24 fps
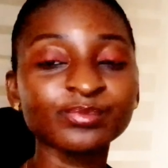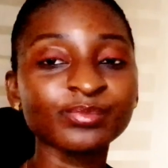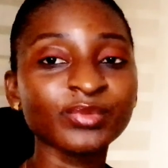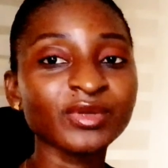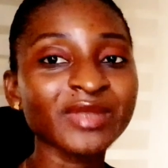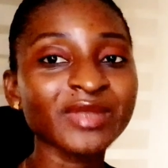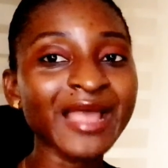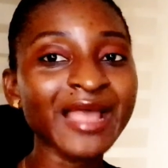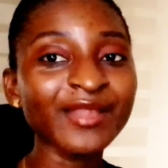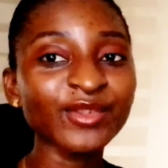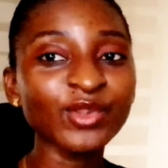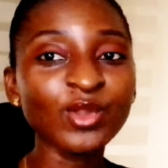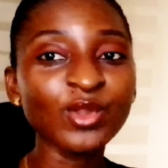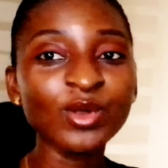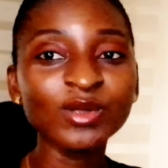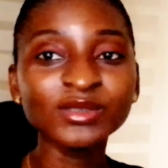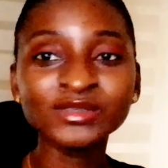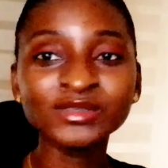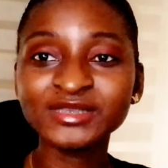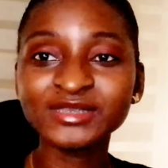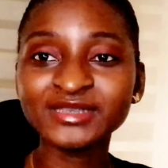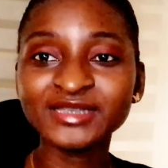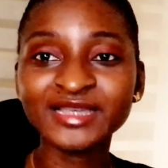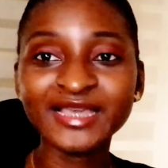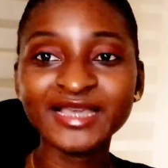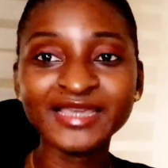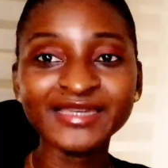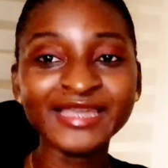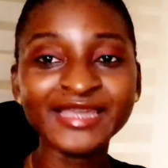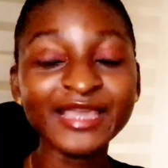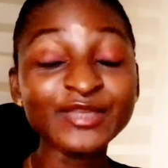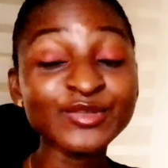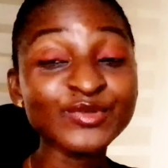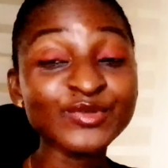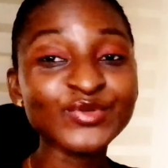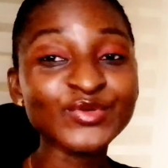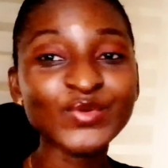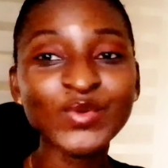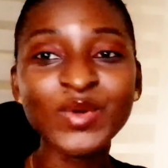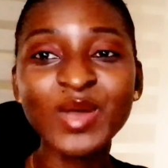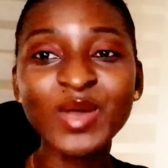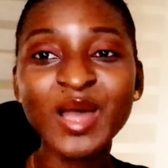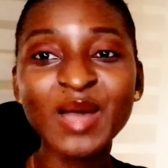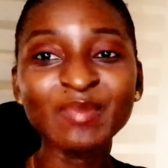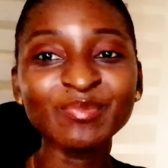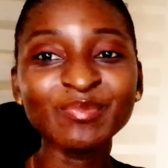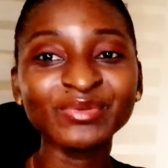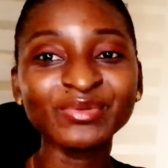but along the line I don't know
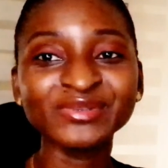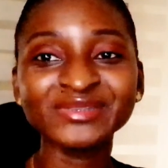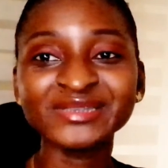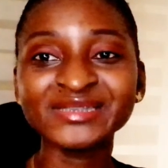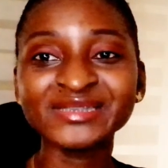what happened.